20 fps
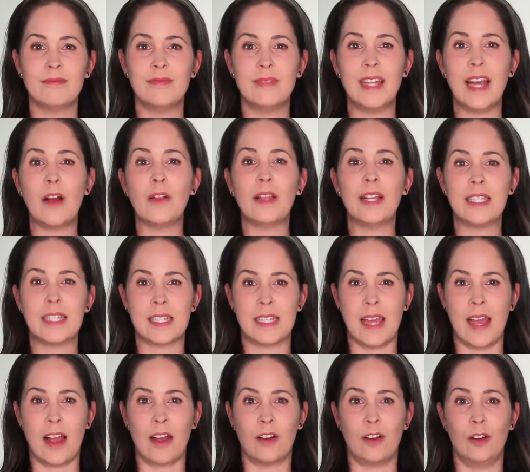Now let's
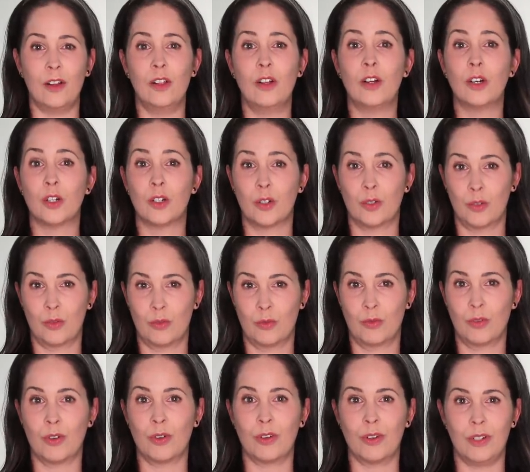tackle
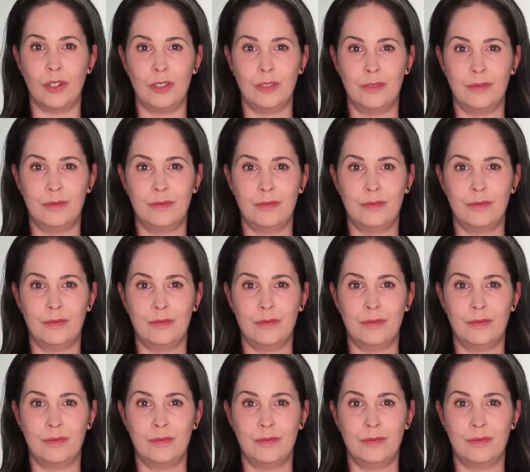rural.